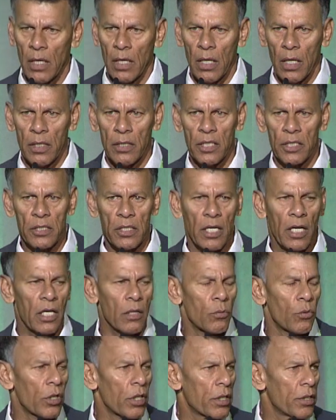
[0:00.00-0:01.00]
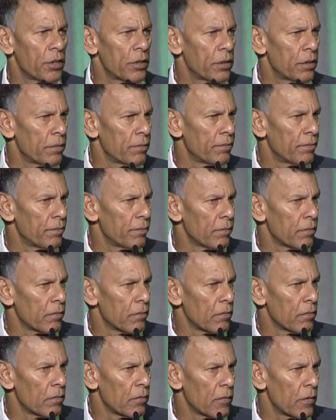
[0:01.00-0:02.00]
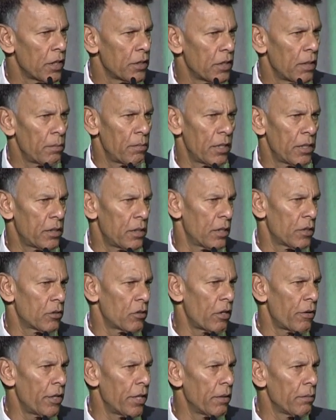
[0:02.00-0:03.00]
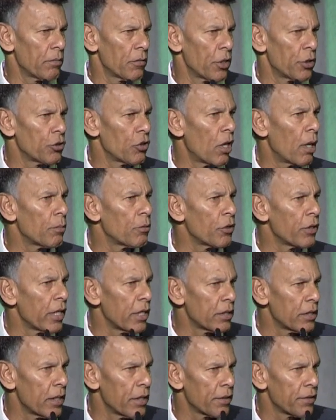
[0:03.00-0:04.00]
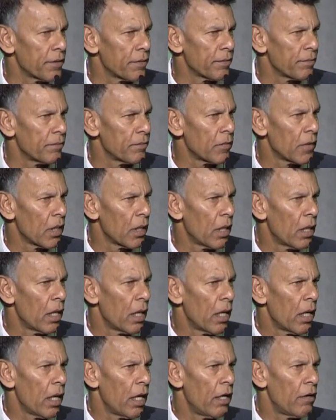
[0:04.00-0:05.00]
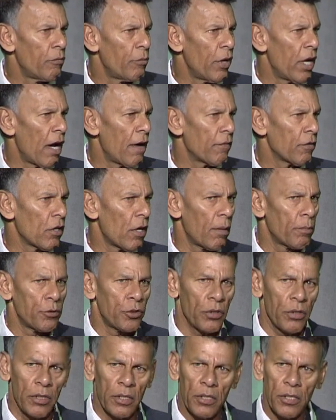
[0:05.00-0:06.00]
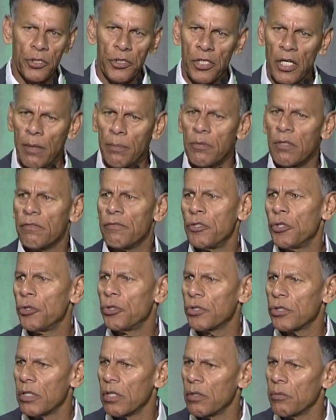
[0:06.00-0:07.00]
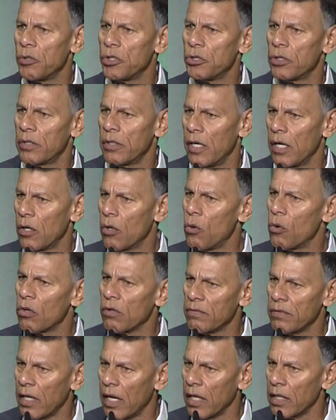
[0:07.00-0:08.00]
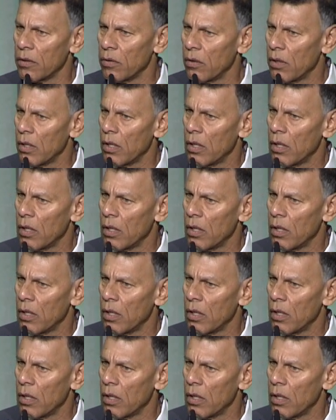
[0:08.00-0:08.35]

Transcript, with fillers: and discard workers. They simply said, sorry, your job don't exist. If we have an opportunity to shape the future, we should take hold of that.